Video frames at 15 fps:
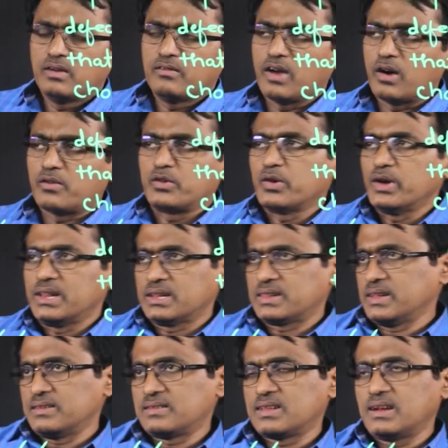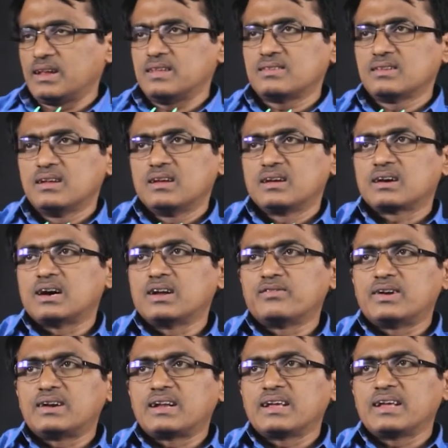way of doing the things, that is
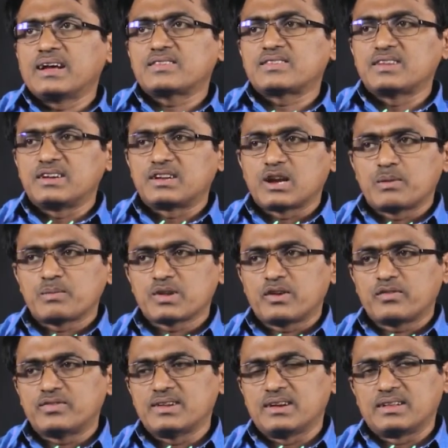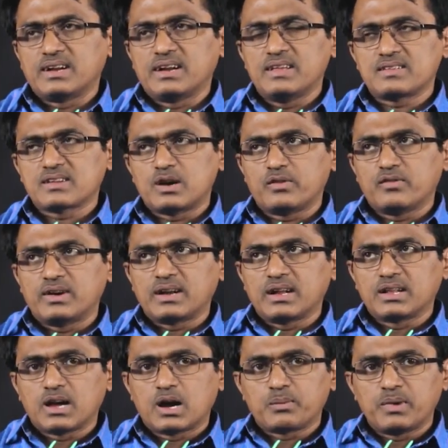converting x in terms of z, that is
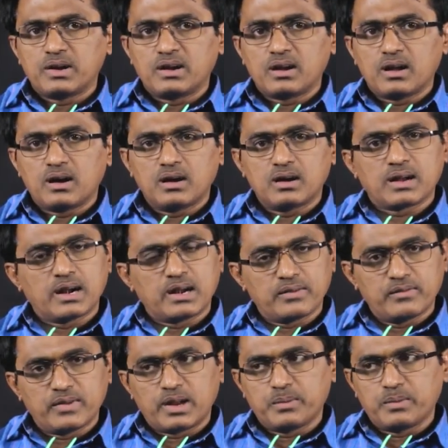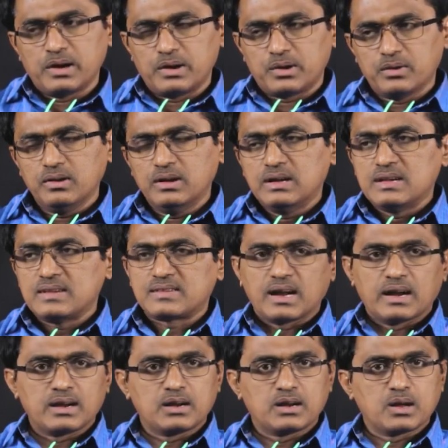converting normal random variable into
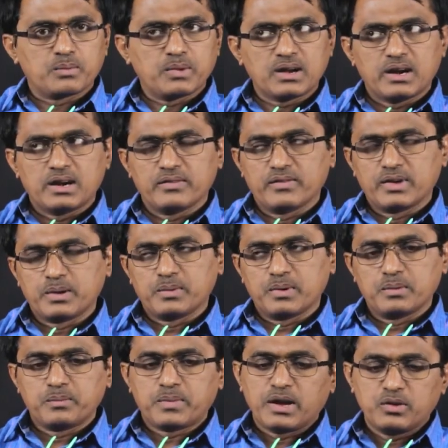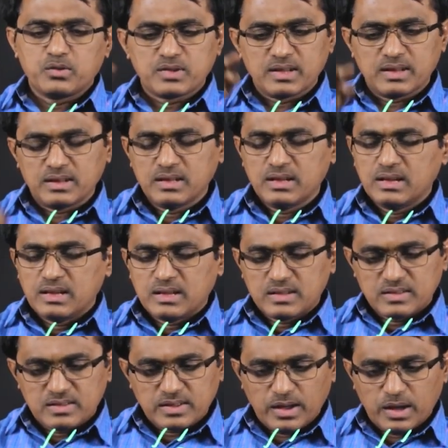standard normal random variable by using
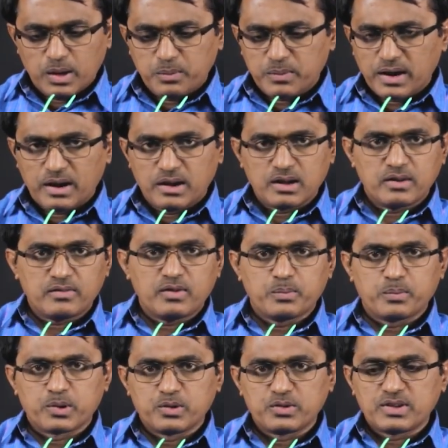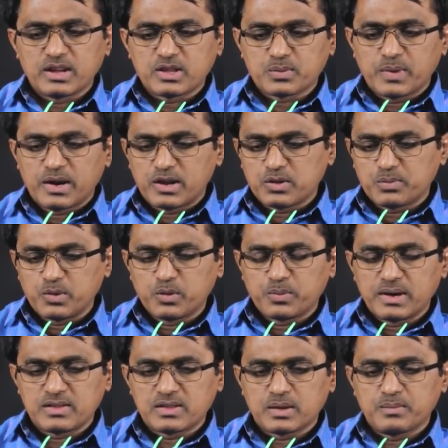same kind of approach, x minus mu
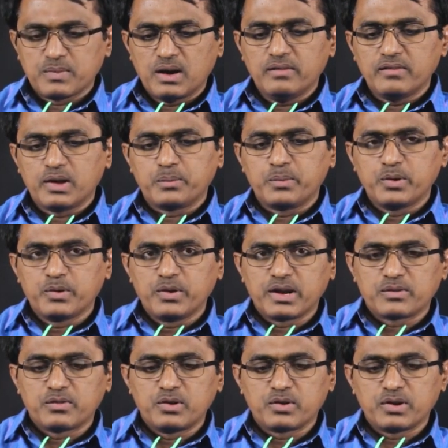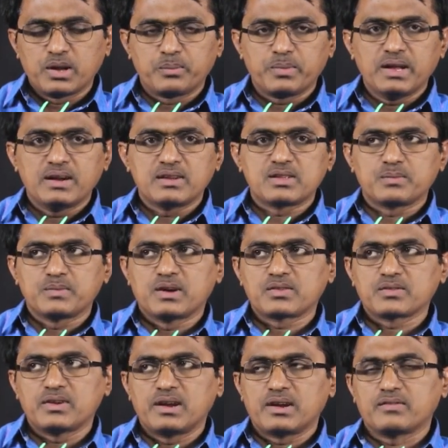by sigma, where mu equal to np and sigma
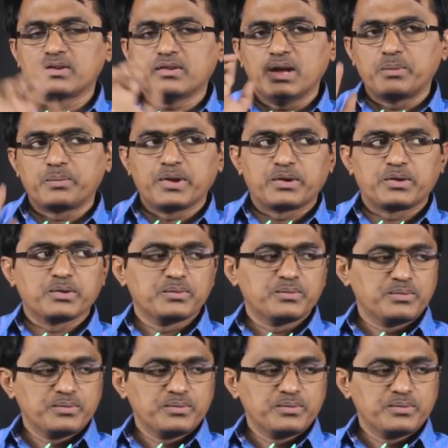square equal to npq.